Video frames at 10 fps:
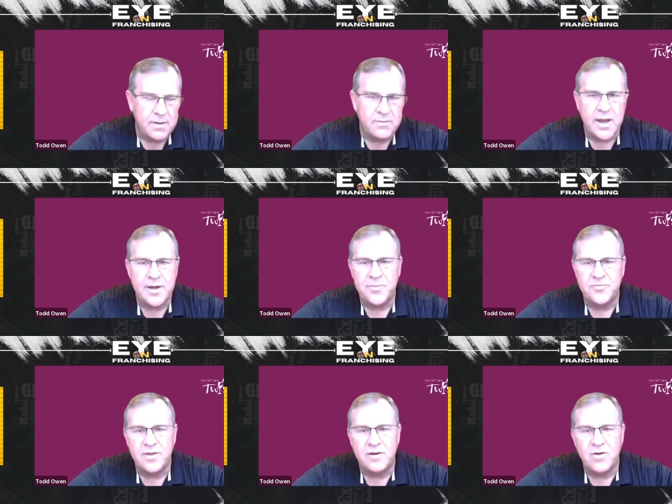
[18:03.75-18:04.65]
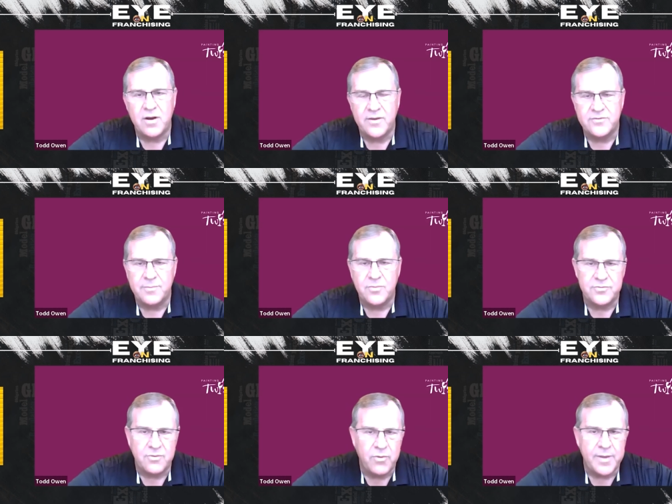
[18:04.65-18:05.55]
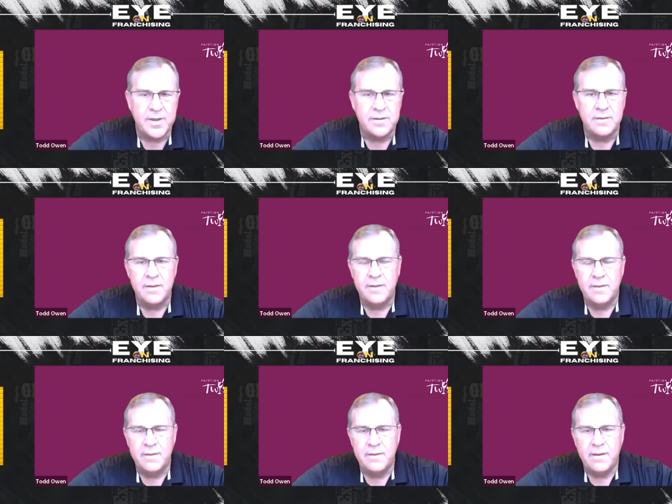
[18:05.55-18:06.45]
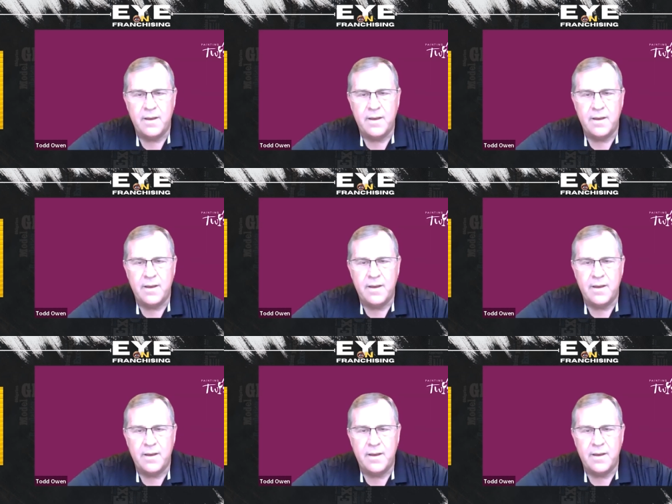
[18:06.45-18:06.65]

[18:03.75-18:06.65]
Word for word: you know, ninety percent of our customers are women. Yeah.